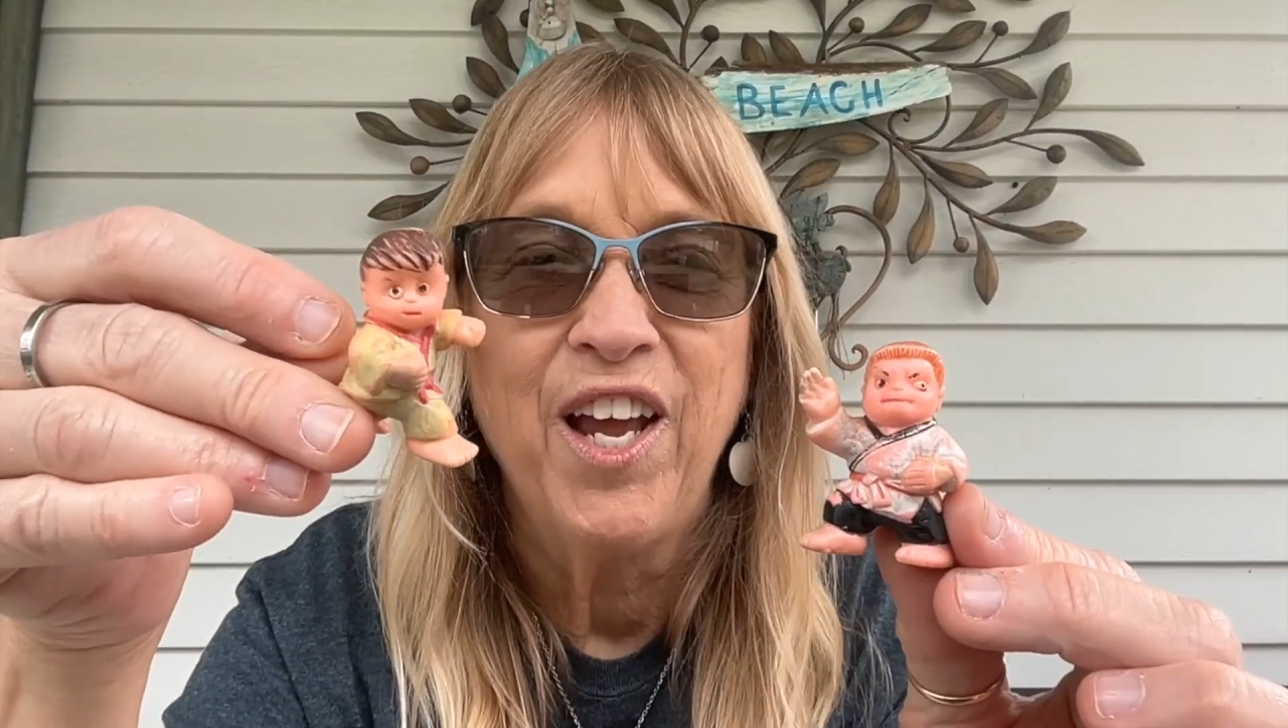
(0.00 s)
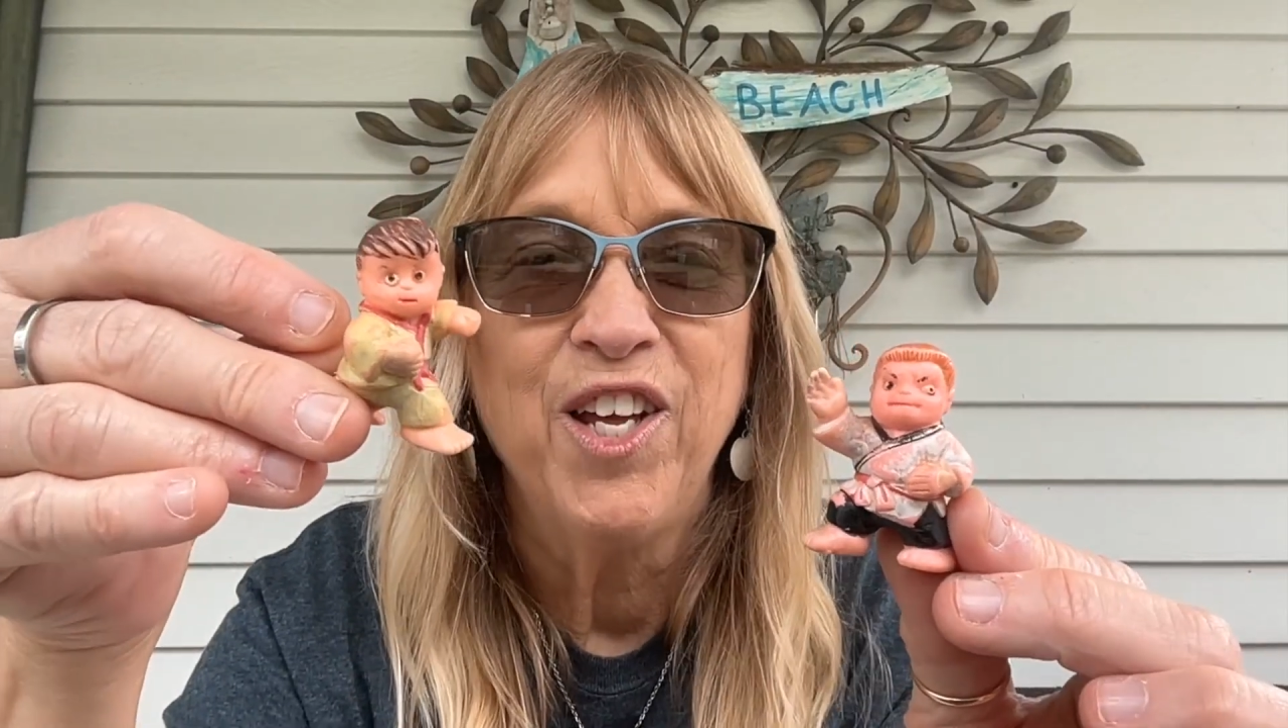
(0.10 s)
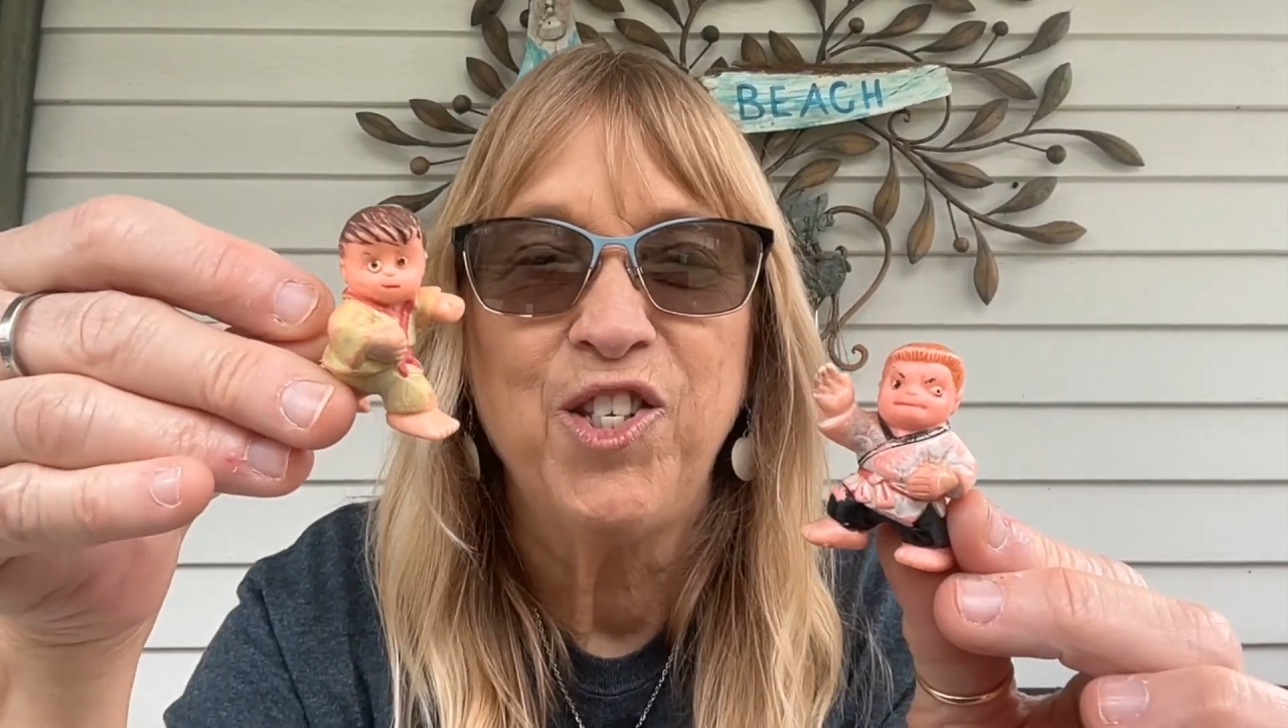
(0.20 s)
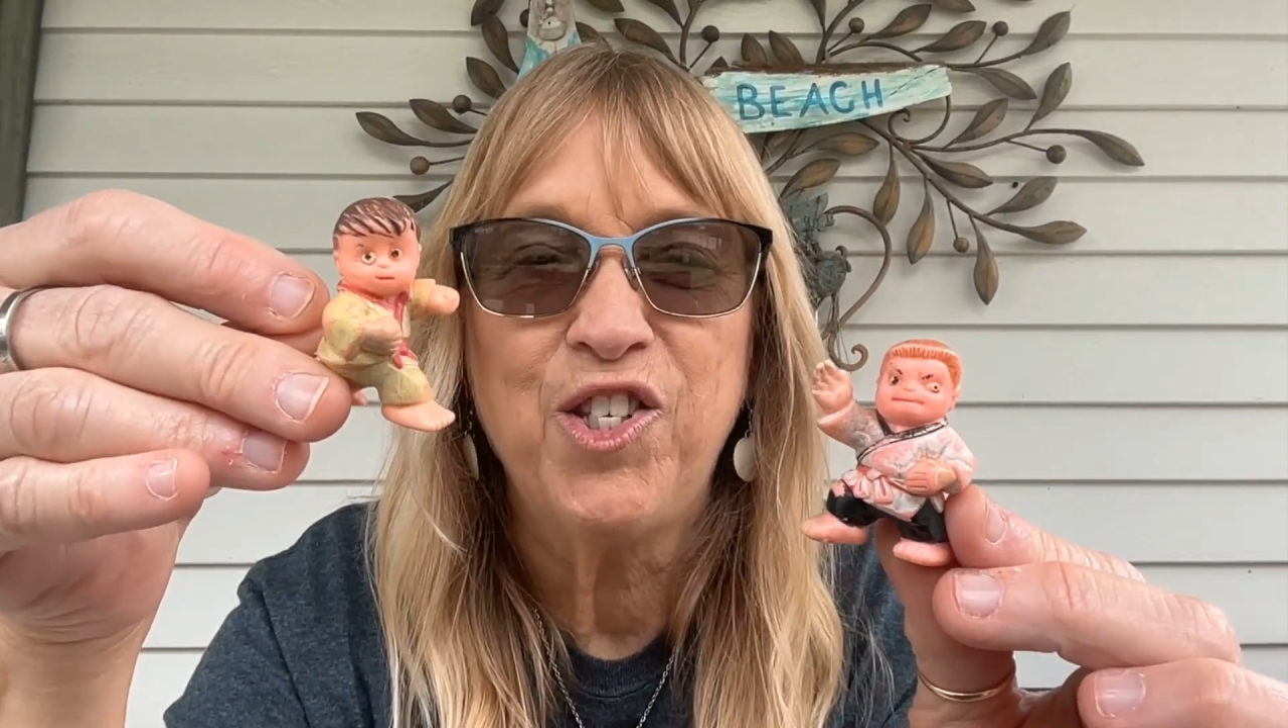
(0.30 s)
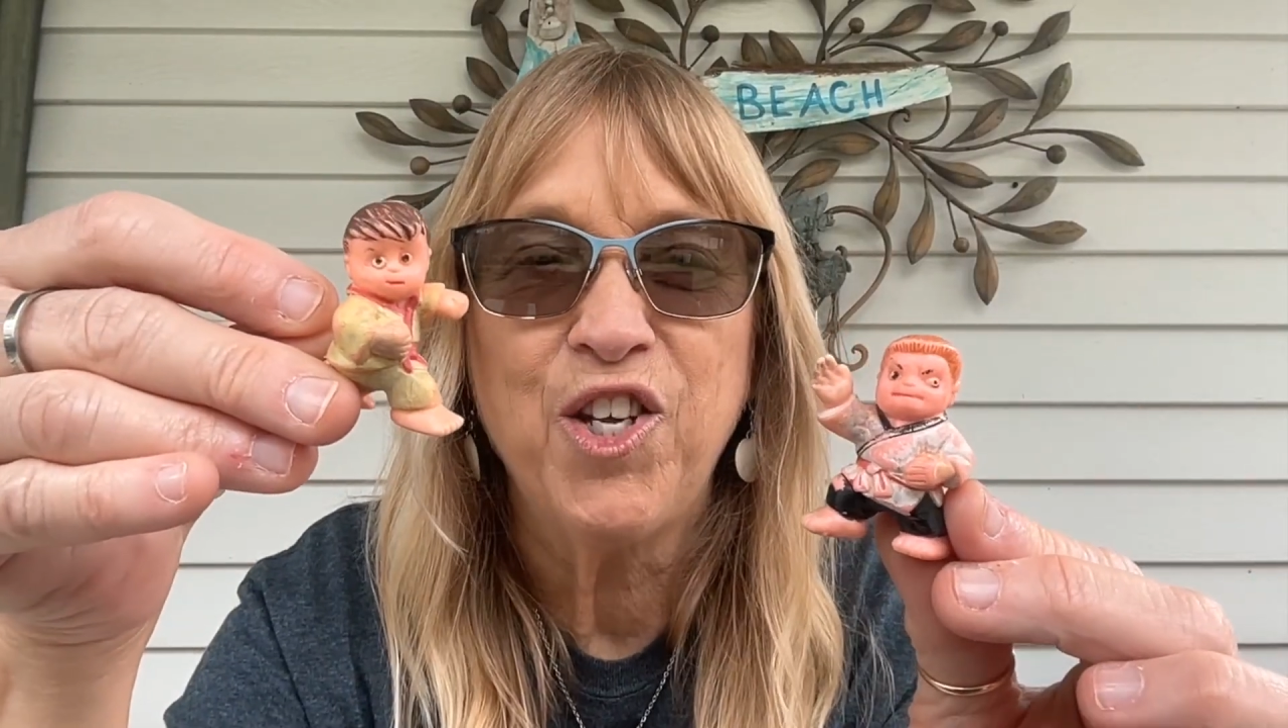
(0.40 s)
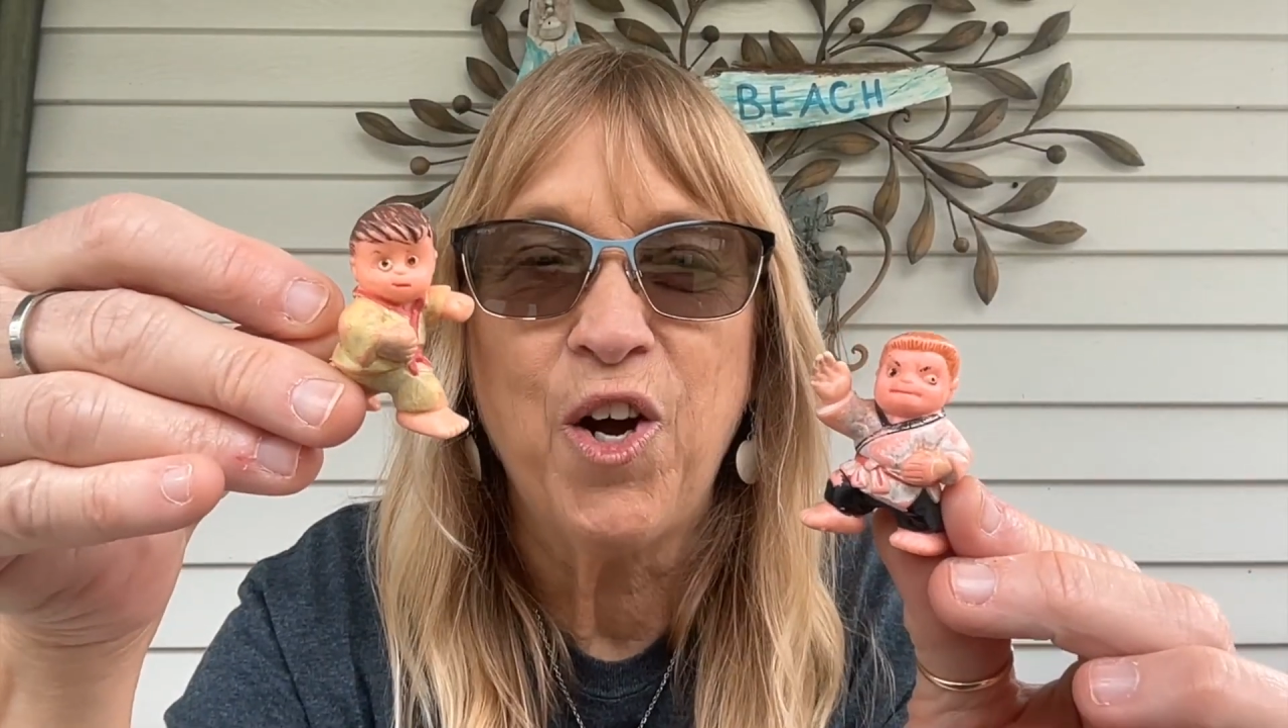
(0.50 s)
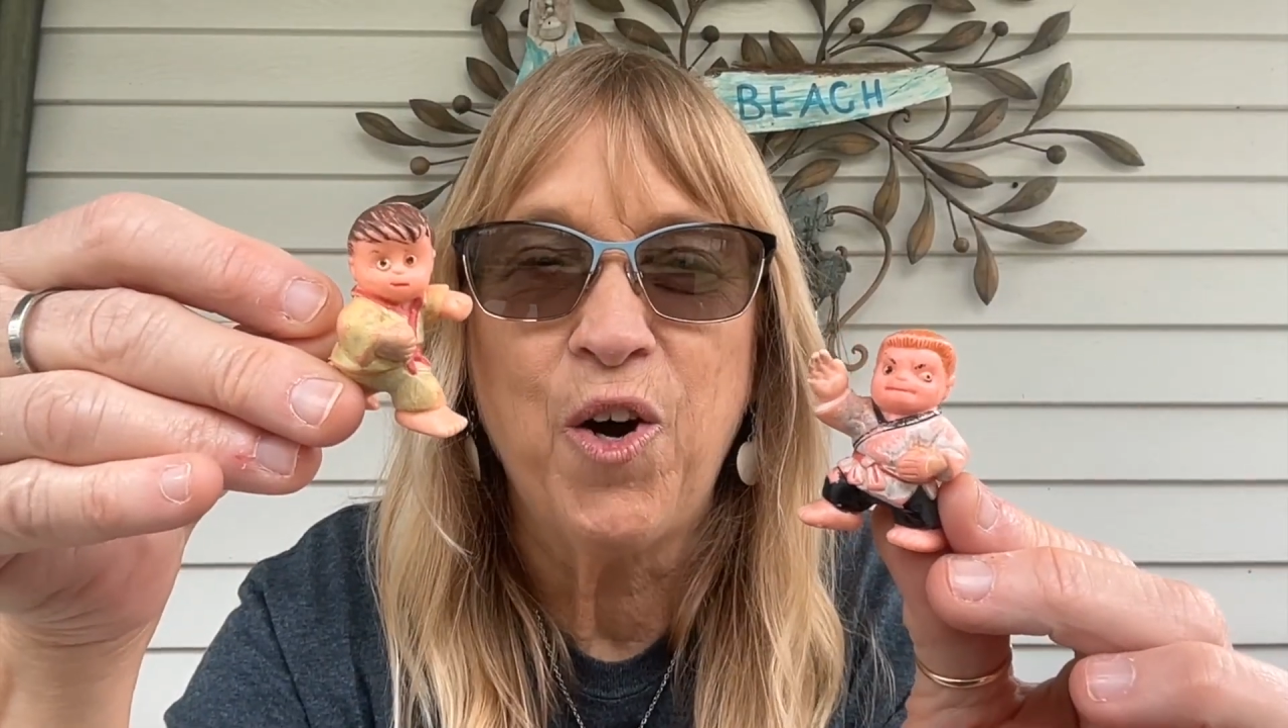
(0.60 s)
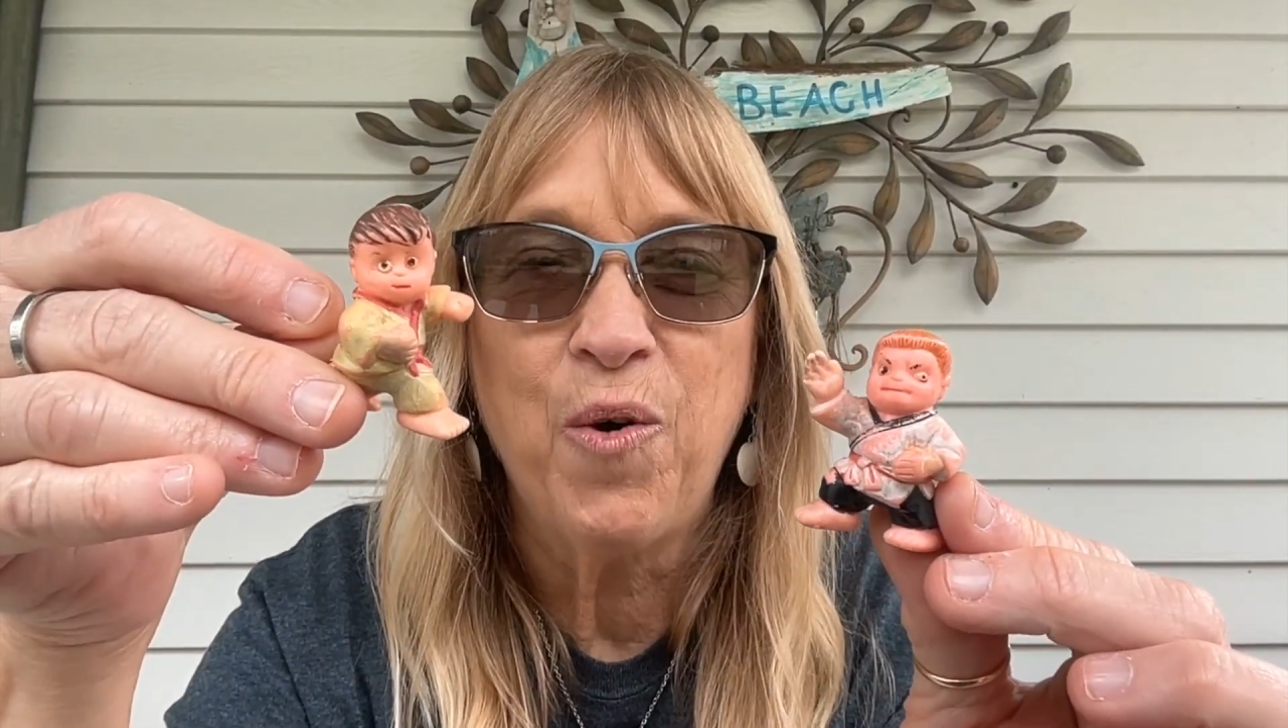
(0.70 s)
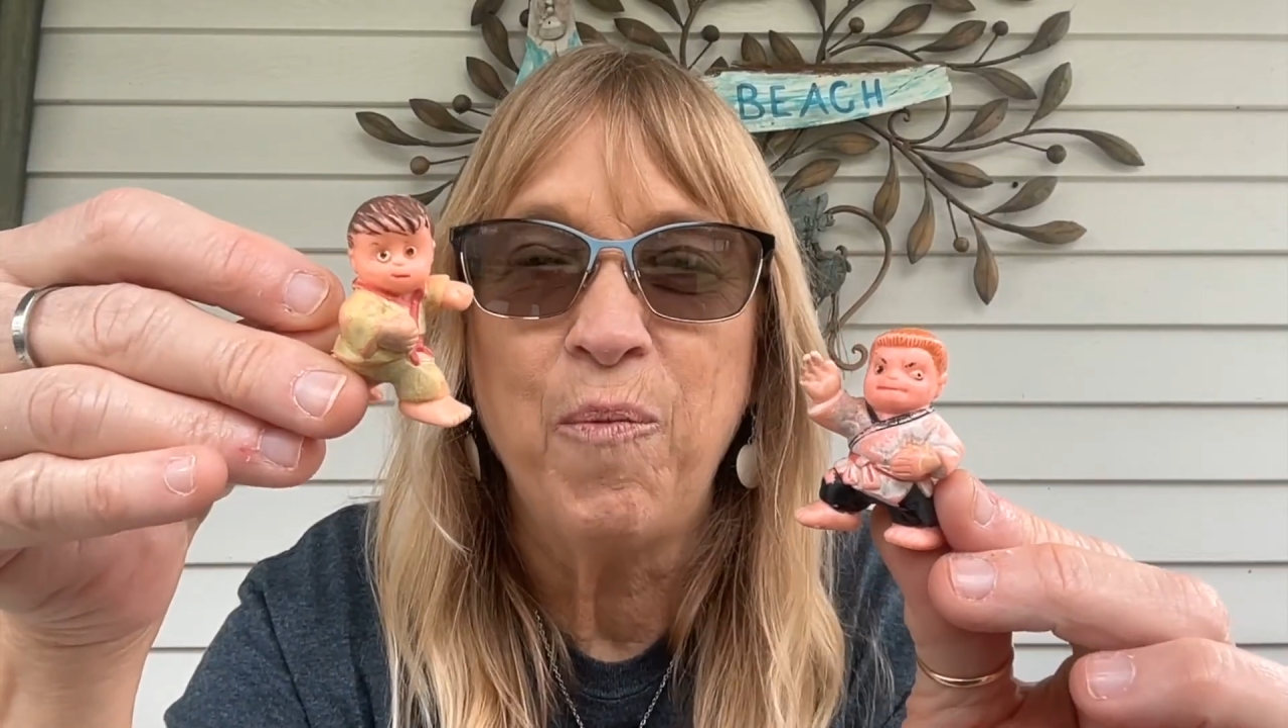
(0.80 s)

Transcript: So